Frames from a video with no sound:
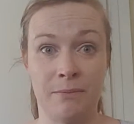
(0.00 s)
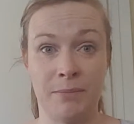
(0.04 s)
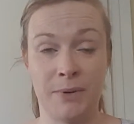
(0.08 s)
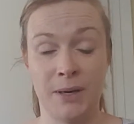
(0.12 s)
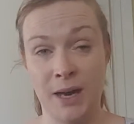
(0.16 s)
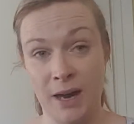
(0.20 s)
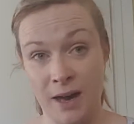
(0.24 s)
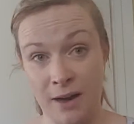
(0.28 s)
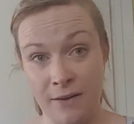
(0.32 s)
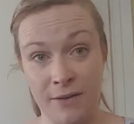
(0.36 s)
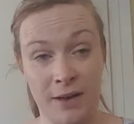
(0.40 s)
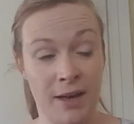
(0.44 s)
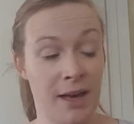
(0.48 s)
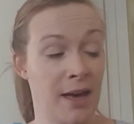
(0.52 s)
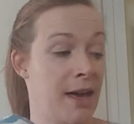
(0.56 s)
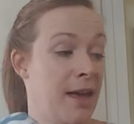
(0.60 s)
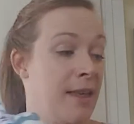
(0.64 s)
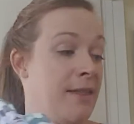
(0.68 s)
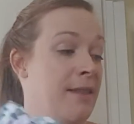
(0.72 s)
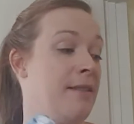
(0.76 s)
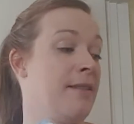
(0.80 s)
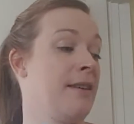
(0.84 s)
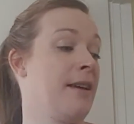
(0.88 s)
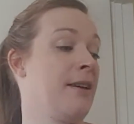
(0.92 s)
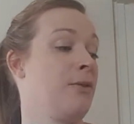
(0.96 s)
cover,
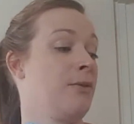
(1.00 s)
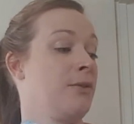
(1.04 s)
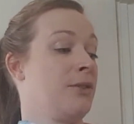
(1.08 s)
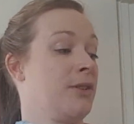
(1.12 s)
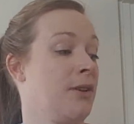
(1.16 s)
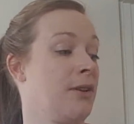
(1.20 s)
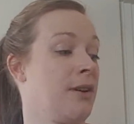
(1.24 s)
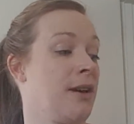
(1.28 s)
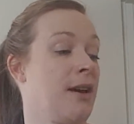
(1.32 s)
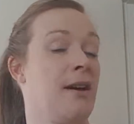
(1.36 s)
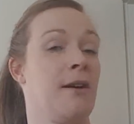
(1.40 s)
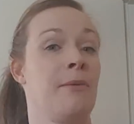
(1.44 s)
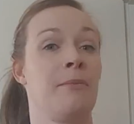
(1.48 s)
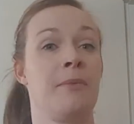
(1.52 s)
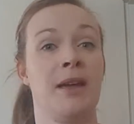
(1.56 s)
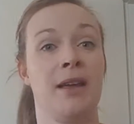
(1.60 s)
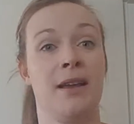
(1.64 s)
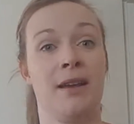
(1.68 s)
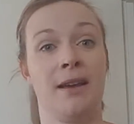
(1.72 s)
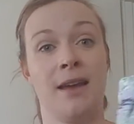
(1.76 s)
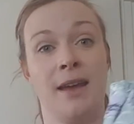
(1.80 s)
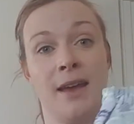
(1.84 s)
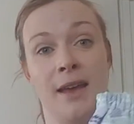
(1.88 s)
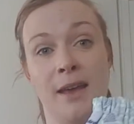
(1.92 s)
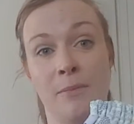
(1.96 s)
and then they also come
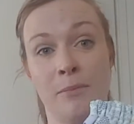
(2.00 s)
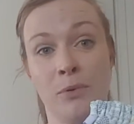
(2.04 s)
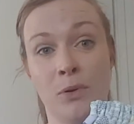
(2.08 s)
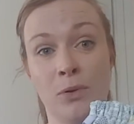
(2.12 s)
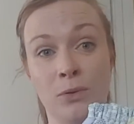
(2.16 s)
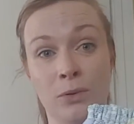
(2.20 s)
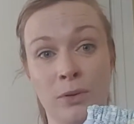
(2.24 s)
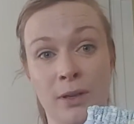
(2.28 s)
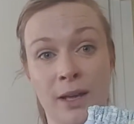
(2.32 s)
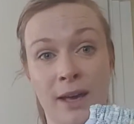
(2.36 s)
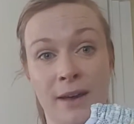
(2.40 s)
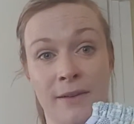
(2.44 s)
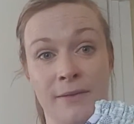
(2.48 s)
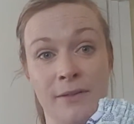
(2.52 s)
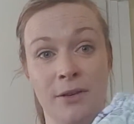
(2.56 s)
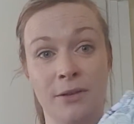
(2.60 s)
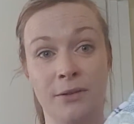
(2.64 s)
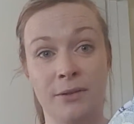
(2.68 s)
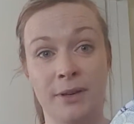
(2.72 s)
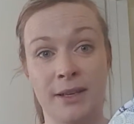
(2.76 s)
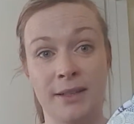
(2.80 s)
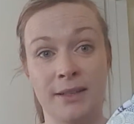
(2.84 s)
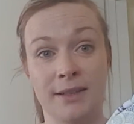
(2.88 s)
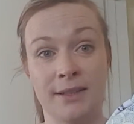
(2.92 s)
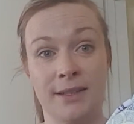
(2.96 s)
in a pull
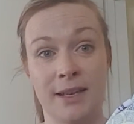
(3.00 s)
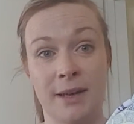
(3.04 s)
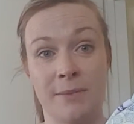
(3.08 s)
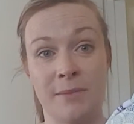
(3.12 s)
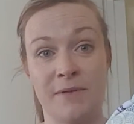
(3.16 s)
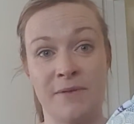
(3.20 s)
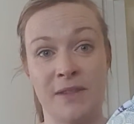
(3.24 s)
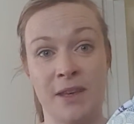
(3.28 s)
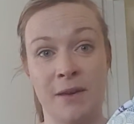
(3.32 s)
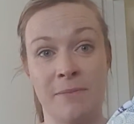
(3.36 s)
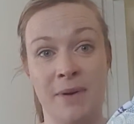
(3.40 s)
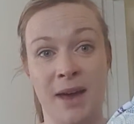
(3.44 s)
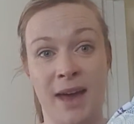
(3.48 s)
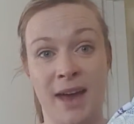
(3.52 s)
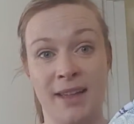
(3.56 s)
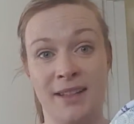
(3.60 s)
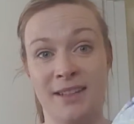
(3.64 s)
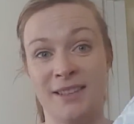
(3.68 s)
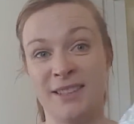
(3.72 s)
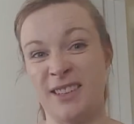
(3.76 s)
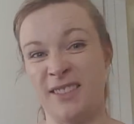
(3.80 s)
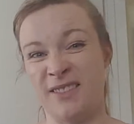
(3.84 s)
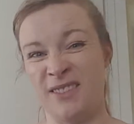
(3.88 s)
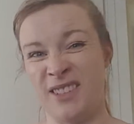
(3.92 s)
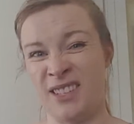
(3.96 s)
cover in some of their
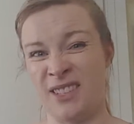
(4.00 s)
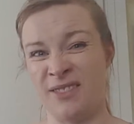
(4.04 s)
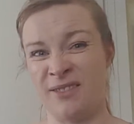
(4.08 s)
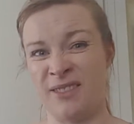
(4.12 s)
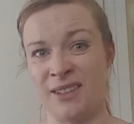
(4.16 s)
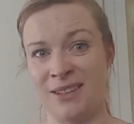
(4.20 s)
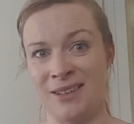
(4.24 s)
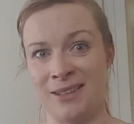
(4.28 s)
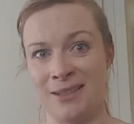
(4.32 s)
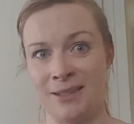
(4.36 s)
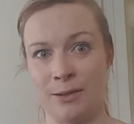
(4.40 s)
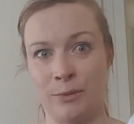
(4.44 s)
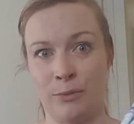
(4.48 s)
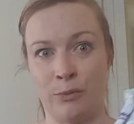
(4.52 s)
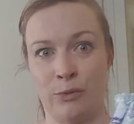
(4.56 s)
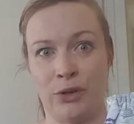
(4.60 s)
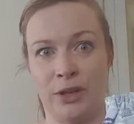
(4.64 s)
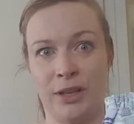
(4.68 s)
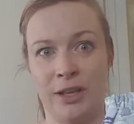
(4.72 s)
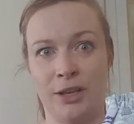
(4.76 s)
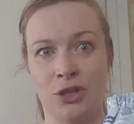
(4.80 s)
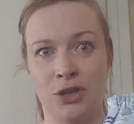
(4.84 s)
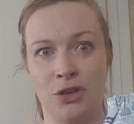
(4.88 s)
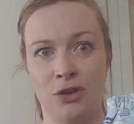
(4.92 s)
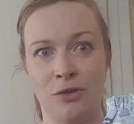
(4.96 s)
patterns. I've just released some
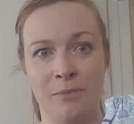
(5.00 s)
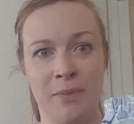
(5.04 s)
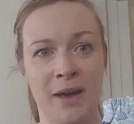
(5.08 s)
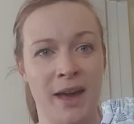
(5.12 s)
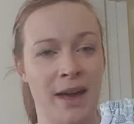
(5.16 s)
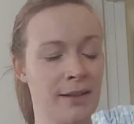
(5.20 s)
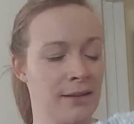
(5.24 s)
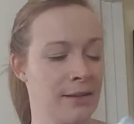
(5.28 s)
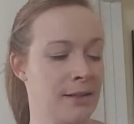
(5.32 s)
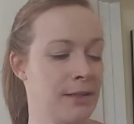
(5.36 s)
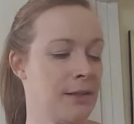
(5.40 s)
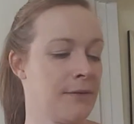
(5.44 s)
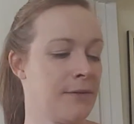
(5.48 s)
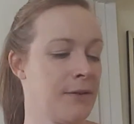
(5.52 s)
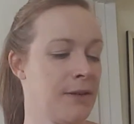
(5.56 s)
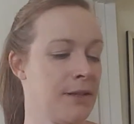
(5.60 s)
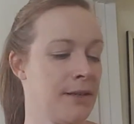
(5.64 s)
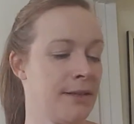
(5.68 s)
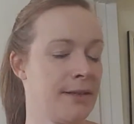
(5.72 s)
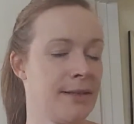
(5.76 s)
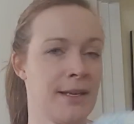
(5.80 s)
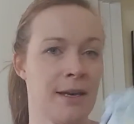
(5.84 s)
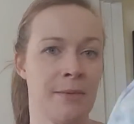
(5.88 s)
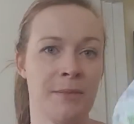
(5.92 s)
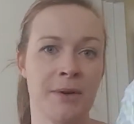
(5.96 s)
really cute patterns for
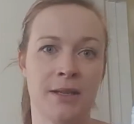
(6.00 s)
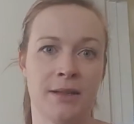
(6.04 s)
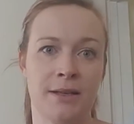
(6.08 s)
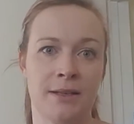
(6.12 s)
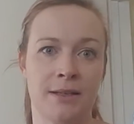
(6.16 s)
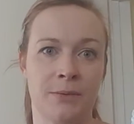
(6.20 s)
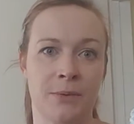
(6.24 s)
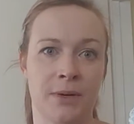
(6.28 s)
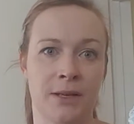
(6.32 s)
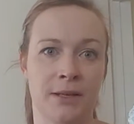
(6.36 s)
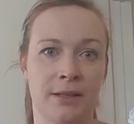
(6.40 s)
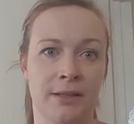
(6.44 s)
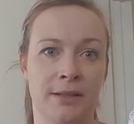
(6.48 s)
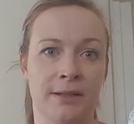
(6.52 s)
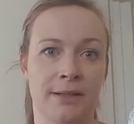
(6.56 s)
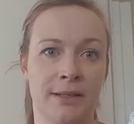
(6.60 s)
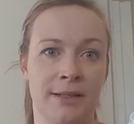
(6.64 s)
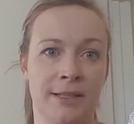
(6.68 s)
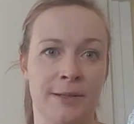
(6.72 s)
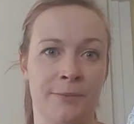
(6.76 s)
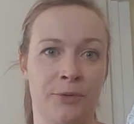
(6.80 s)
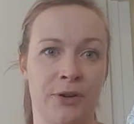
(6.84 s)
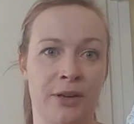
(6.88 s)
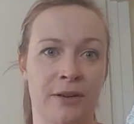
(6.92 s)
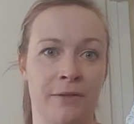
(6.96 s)
the summer. This one is
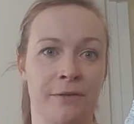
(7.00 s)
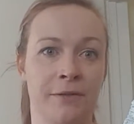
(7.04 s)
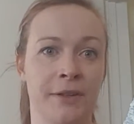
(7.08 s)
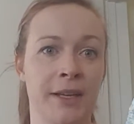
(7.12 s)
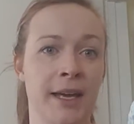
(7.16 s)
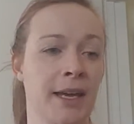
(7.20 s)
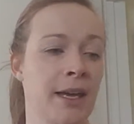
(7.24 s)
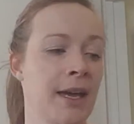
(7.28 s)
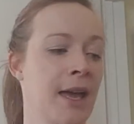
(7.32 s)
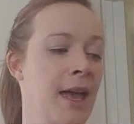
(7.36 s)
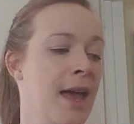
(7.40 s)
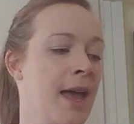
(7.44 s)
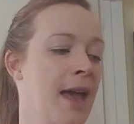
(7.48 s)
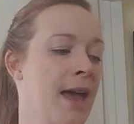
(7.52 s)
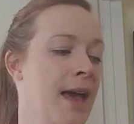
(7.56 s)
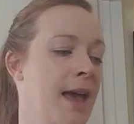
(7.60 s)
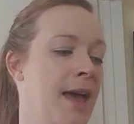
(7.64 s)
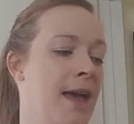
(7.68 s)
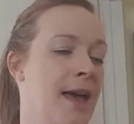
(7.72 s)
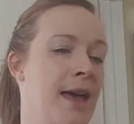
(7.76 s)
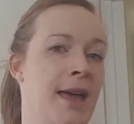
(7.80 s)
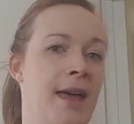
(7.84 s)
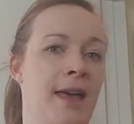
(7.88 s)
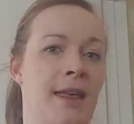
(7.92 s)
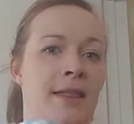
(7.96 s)
Spring Fling,
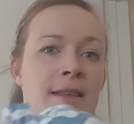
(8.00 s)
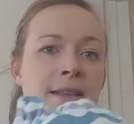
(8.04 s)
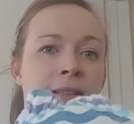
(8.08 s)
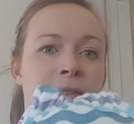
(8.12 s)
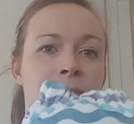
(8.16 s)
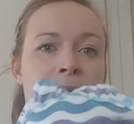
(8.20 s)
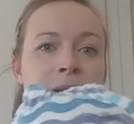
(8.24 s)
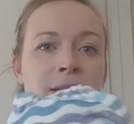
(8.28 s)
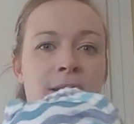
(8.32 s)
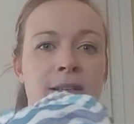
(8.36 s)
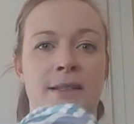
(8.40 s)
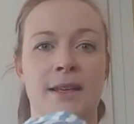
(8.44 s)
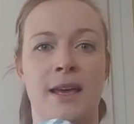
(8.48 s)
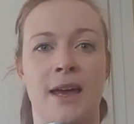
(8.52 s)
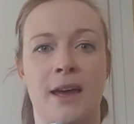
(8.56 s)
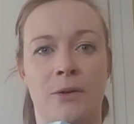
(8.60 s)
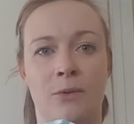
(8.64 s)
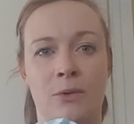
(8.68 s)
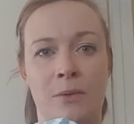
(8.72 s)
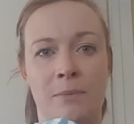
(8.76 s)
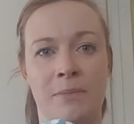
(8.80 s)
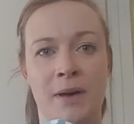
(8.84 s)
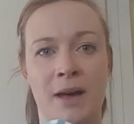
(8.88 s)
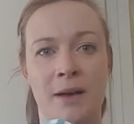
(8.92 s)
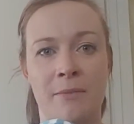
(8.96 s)
and this one is
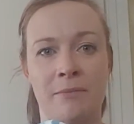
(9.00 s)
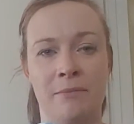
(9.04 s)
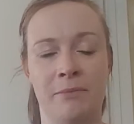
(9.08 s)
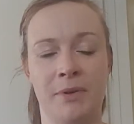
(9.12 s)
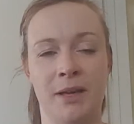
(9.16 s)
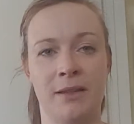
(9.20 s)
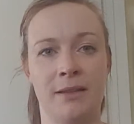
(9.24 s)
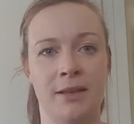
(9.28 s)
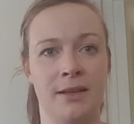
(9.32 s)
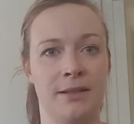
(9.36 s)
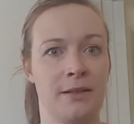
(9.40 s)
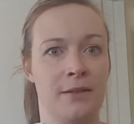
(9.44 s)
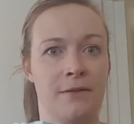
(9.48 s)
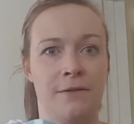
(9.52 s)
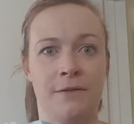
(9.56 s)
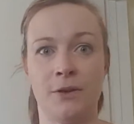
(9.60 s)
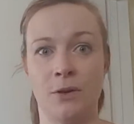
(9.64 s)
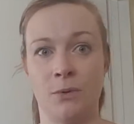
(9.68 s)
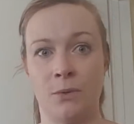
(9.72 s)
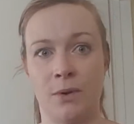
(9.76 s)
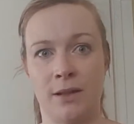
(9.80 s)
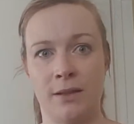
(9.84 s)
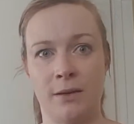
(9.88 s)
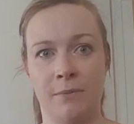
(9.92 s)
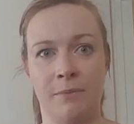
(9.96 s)
Aqua Bump, but there's a
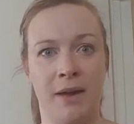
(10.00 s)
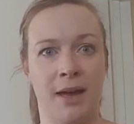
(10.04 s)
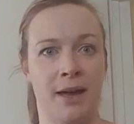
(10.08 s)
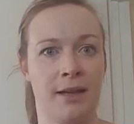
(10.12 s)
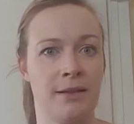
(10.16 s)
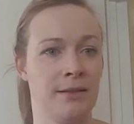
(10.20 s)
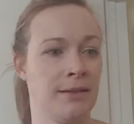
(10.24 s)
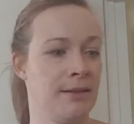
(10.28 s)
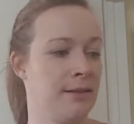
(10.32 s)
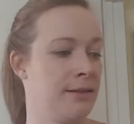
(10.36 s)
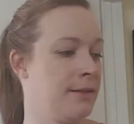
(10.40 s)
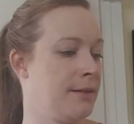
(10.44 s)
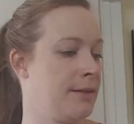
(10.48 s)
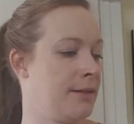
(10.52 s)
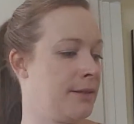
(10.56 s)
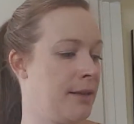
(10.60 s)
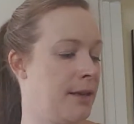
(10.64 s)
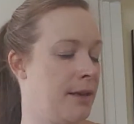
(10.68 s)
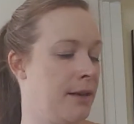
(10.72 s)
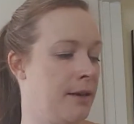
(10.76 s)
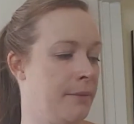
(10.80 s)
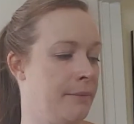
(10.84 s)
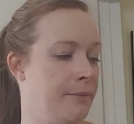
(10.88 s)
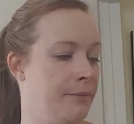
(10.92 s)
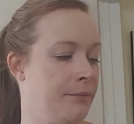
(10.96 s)
few other patterns
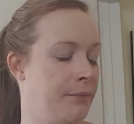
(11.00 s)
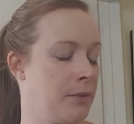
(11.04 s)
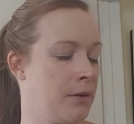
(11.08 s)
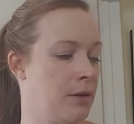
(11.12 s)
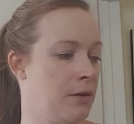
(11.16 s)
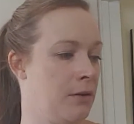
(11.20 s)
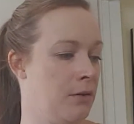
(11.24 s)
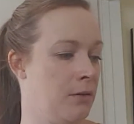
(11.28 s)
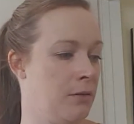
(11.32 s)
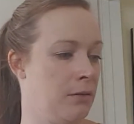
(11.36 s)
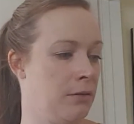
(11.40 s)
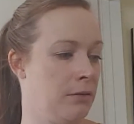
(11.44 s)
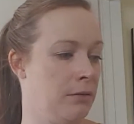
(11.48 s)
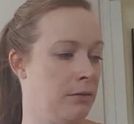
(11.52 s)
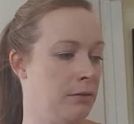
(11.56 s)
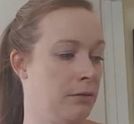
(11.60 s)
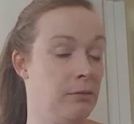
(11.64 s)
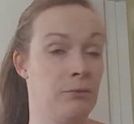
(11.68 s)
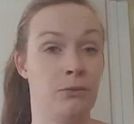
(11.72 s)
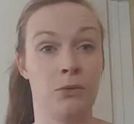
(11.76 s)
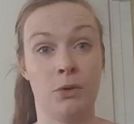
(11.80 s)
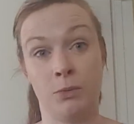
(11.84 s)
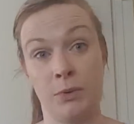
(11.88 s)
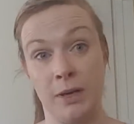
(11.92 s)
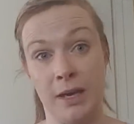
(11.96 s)

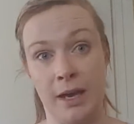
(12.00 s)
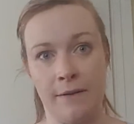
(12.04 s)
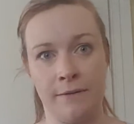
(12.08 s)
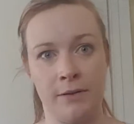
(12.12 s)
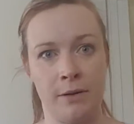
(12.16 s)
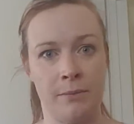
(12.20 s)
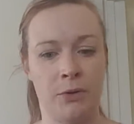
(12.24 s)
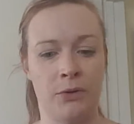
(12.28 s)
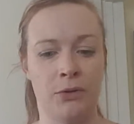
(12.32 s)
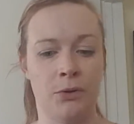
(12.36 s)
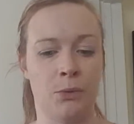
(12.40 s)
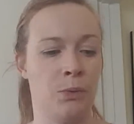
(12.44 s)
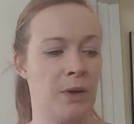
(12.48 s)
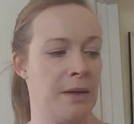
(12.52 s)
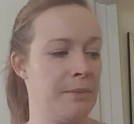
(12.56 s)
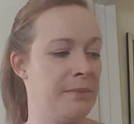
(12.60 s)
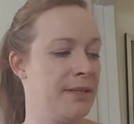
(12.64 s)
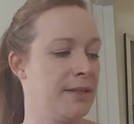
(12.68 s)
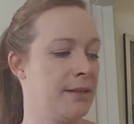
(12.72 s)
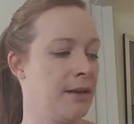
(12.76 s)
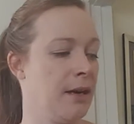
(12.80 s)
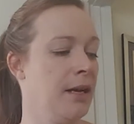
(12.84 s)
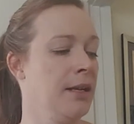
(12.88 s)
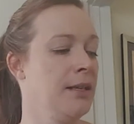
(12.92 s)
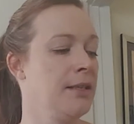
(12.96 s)
on, well, we have them on the
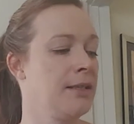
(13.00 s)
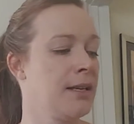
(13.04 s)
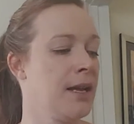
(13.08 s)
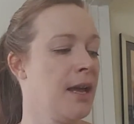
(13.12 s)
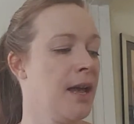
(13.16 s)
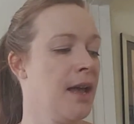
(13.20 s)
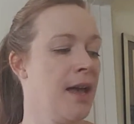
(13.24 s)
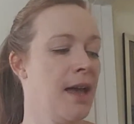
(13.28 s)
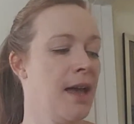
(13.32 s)
website.